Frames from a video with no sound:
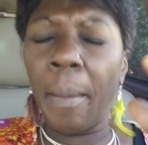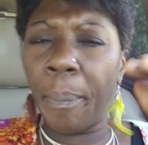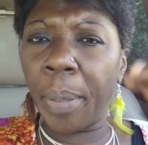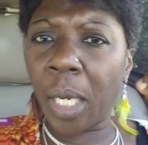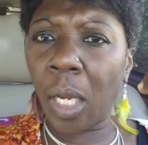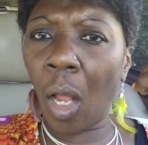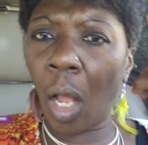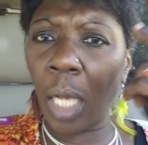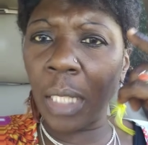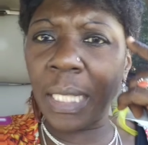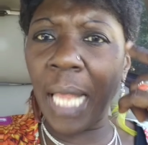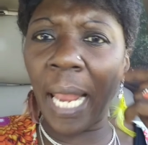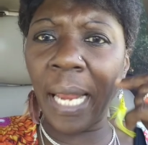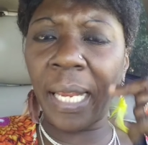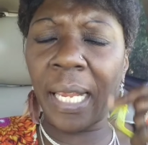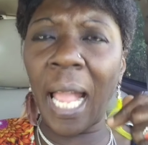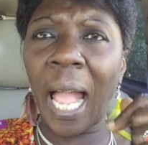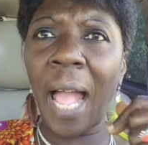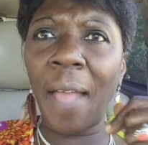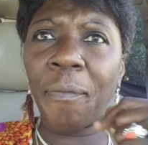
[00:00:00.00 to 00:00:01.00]
because I
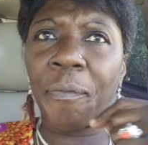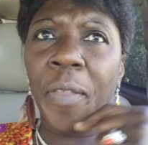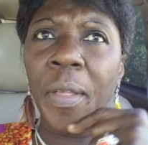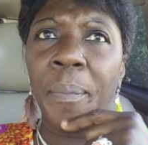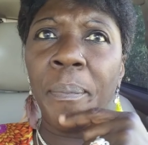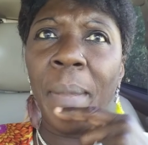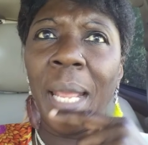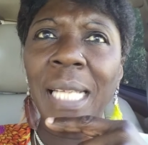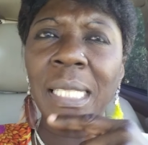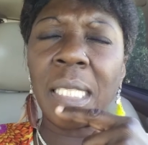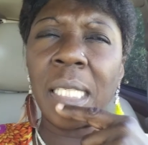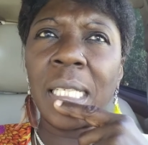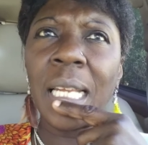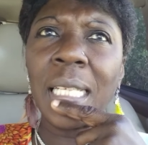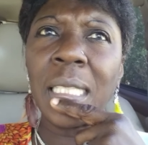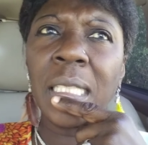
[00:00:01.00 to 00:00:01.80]
got the message.